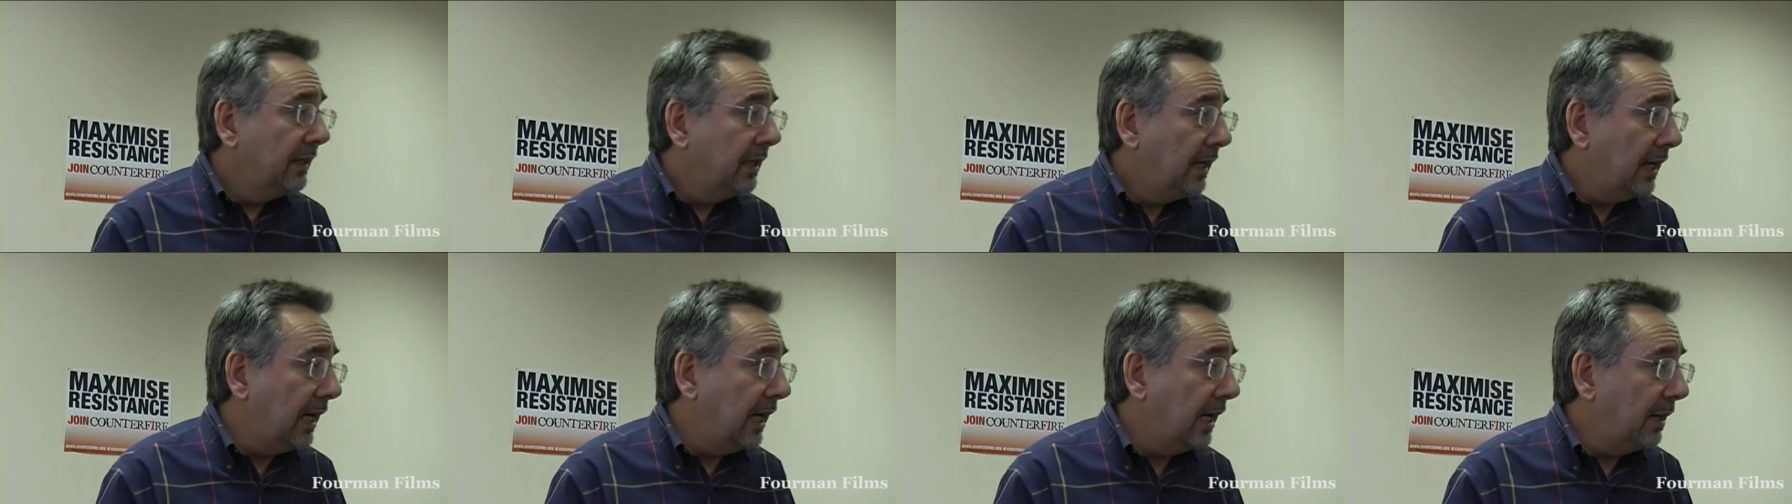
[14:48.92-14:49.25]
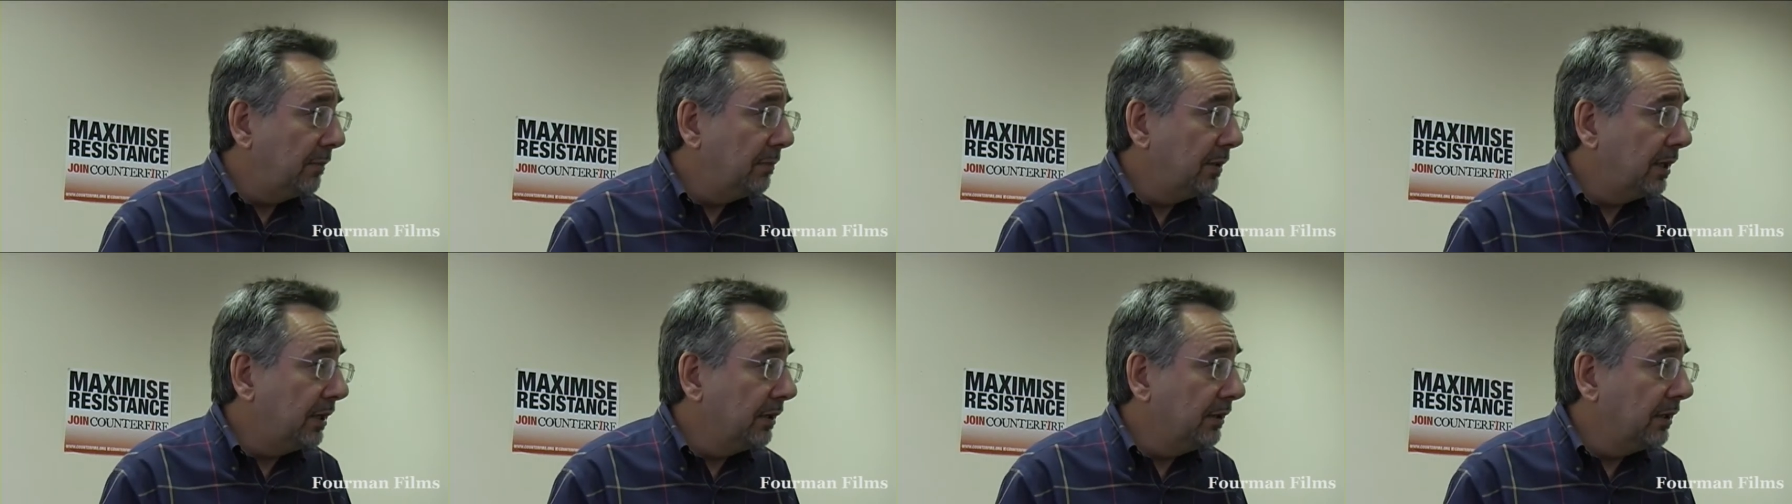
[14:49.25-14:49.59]

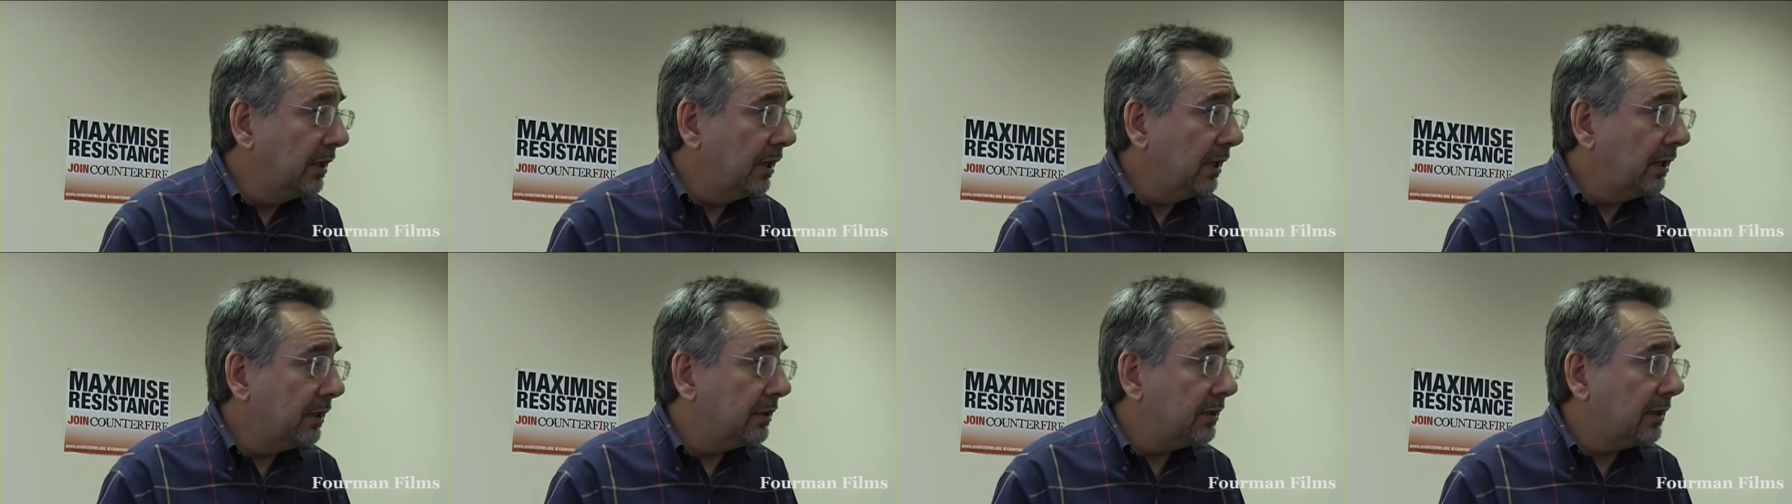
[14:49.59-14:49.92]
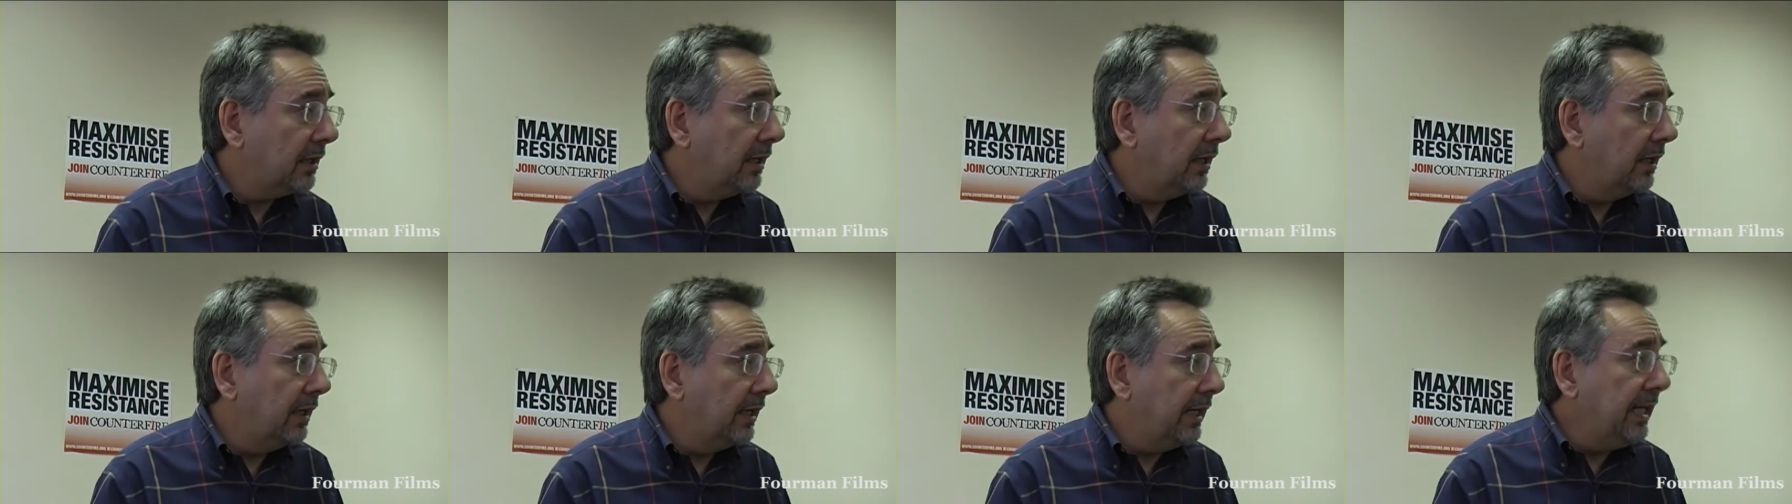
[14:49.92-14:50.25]
that
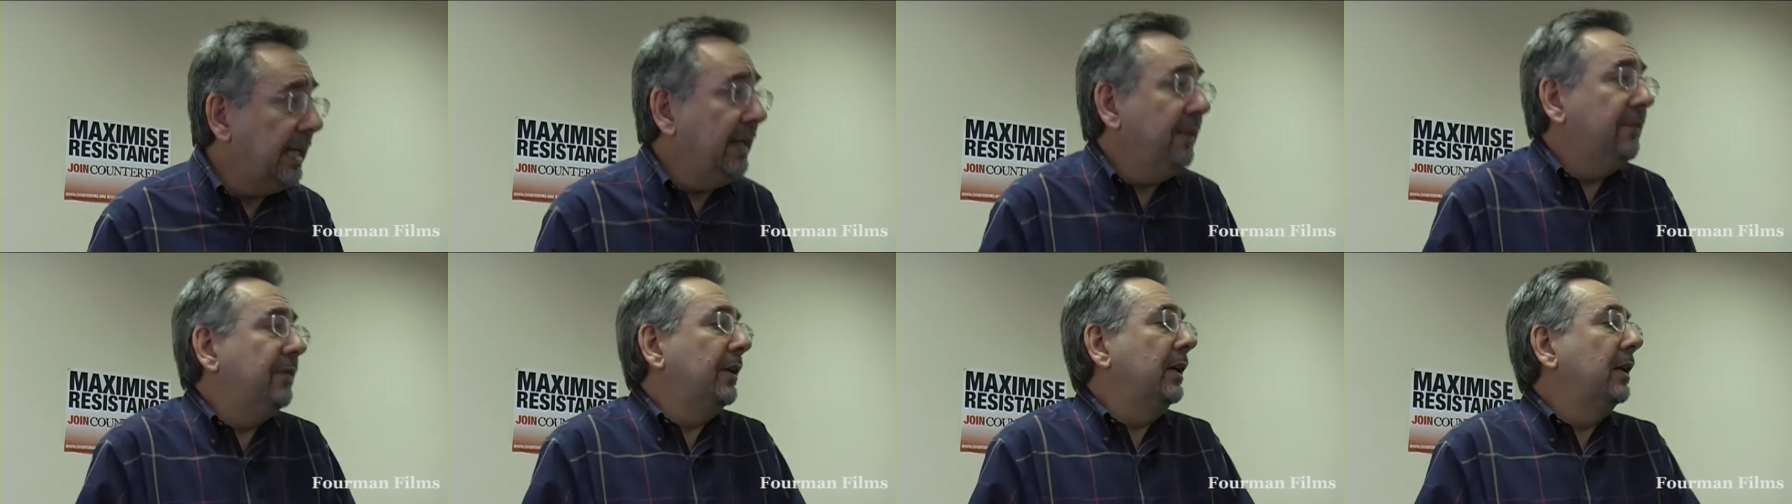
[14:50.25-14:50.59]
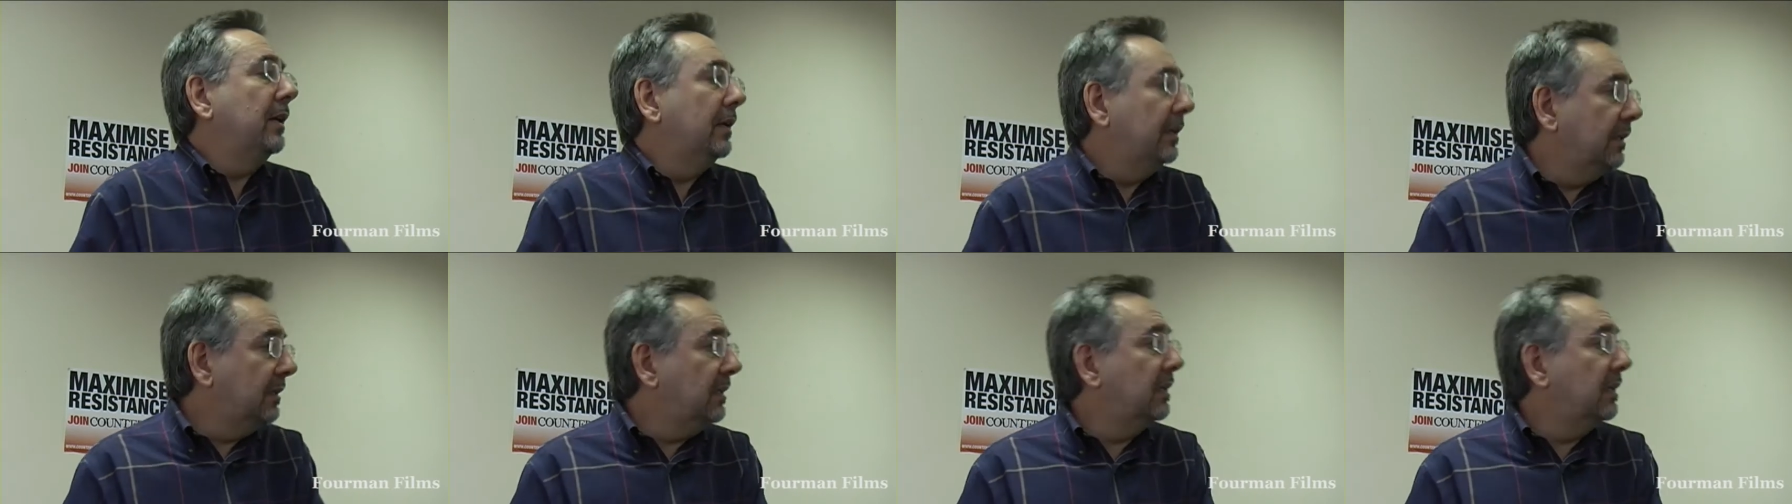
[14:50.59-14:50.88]
even a